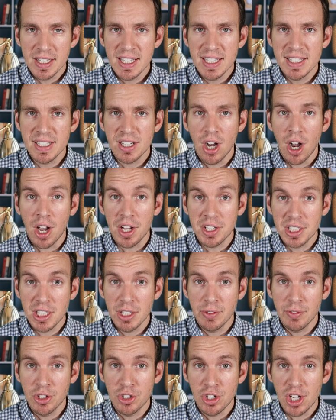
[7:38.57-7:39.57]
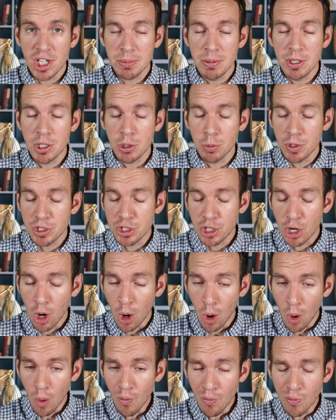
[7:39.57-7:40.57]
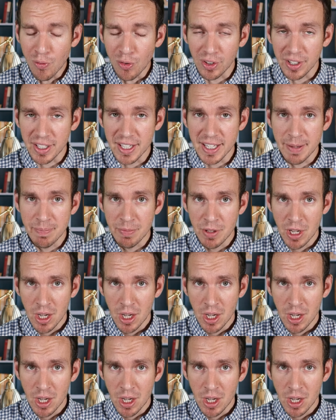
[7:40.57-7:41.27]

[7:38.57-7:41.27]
these cost of living adjustments, which hopefully